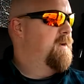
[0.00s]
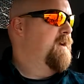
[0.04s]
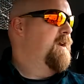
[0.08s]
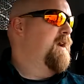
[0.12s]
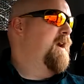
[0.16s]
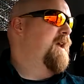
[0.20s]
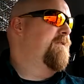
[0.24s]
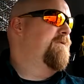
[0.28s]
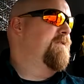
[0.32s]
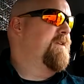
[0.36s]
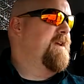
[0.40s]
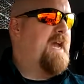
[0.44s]

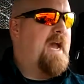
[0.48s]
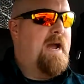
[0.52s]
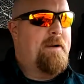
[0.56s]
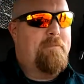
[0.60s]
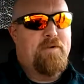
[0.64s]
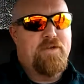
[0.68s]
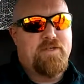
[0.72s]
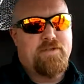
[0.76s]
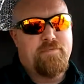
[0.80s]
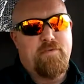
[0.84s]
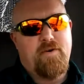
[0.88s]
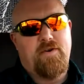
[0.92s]
If the
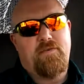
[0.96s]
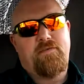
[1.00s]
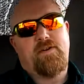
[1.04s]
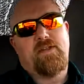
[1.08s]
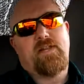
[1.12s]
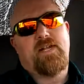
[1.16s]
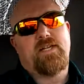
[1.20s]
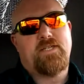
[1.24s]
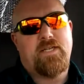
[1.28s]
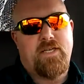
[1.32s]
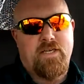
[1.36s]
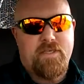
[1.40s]
camera's moving,
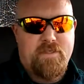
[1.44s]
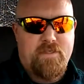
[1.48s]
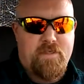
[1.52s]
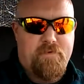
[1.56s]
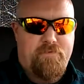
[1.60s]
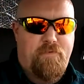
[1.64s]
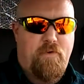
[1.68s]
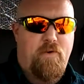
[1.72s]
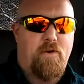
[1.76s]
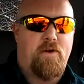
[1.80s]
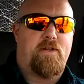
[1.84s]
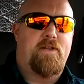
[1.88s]
that's because the
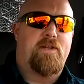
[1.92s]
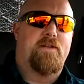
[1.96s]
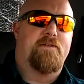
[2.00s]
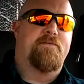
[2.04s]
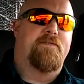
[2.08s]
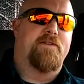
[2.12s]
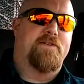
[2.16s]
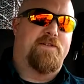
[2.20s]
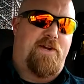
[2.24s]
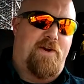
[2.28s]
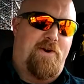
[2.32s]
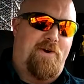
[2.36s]

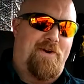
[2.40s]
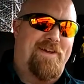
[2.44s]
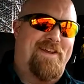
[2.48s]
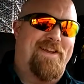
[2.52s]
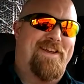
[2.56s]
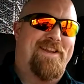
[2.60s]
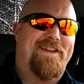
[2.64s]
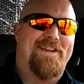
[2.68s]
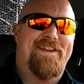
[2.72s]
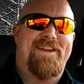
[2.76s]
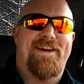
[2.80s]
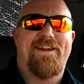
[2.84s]
forklift is going
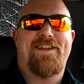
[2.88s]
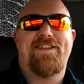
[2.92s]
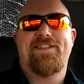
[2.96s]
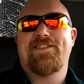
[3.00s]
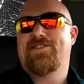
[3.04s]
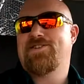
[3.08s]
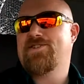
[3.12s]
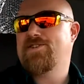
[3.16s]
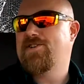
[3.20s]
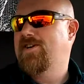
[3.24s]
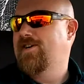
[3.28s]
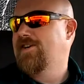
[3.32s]
in and out of the
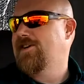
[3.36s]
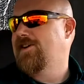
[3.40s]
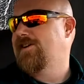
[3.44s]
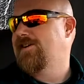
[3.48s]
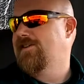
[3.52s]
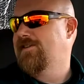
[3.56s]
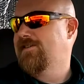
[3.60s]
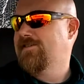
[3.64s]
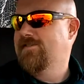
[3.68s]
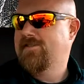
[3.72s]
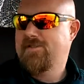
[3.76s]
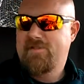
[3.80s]
truck.
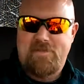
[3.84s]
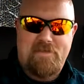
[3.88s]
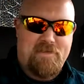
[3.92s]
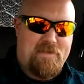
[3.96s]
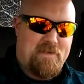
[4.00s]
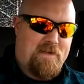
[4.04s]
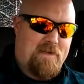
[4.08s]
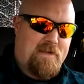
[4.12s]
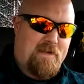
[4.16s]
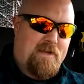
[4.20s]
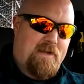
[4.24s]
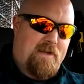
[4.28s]

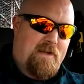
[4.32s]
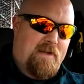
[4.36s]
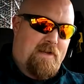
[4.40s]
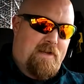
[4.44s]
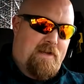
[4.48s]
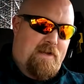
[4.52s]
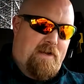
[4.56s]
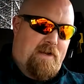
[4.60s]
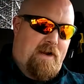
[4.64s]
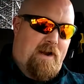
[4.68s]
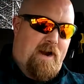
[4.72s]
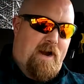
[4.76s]

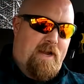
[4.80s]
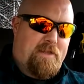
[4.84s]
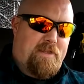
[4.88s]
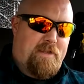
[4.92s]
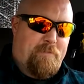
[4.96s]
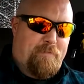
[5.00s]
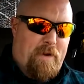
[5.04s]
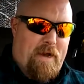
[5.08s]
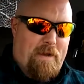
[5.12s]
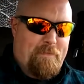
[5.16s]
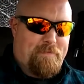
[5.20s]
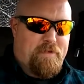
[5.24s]
Alright,
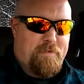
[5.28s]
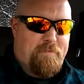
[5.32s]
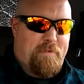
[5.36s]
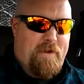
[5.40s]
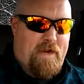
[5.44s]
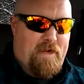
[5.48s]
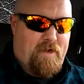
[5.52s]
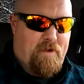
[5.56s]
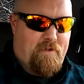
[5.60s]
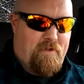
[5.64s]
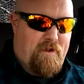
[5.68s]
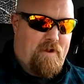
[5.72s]
the pipe
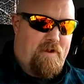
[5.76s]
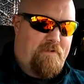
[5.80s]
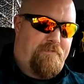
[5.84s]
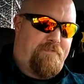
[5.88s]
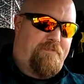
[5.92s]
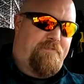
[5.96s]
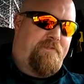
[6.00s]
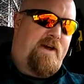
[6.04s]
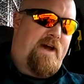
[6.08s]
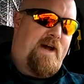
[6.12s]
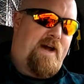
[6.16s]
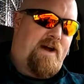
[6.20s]
tobacco I
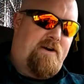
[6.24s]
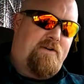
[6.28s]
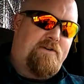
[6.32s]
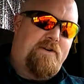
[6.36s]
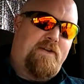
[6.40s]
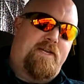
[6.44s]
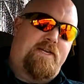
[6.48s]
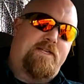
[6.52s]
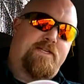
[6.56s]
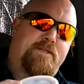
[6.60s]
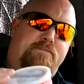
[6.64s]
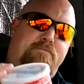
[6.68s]
found
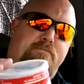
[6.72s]
is